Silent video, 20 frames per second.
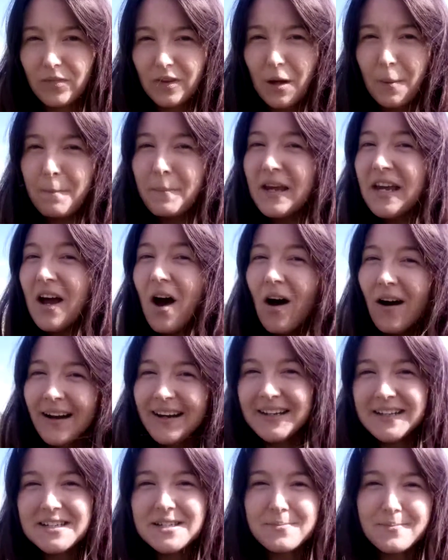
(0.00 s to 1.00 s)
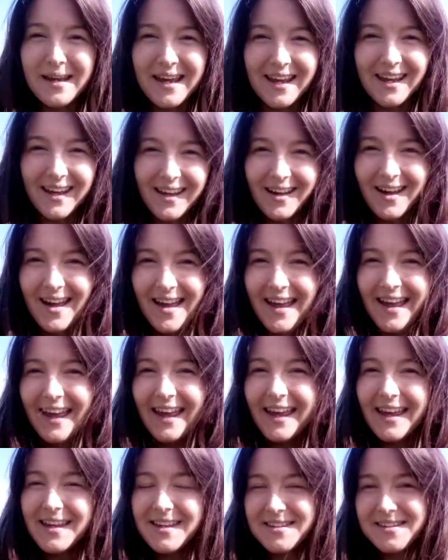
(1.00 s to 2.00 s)
behind me
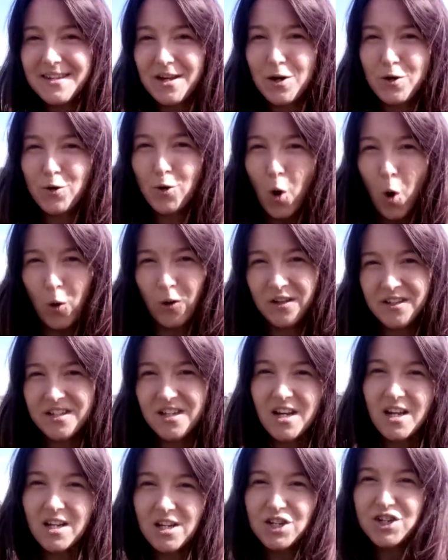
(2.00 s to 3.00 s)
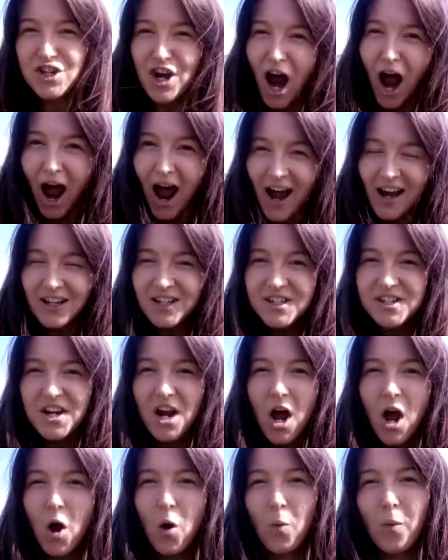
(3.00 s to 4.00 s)
is Knowlton Church,
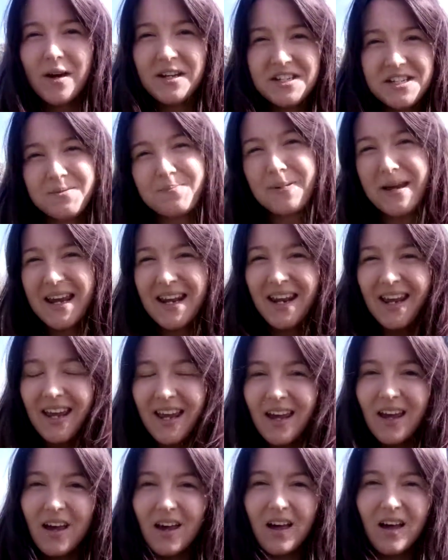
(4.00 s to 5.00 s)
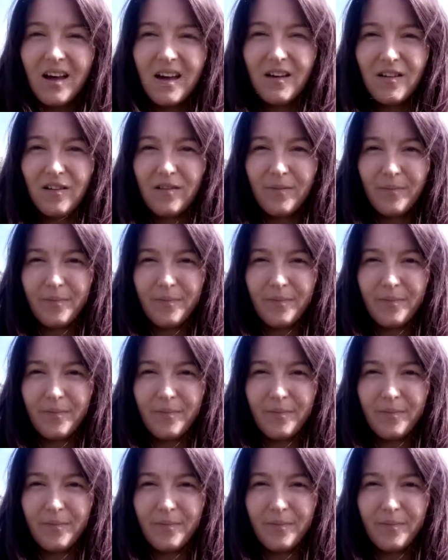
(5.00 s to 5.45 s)
which has been here,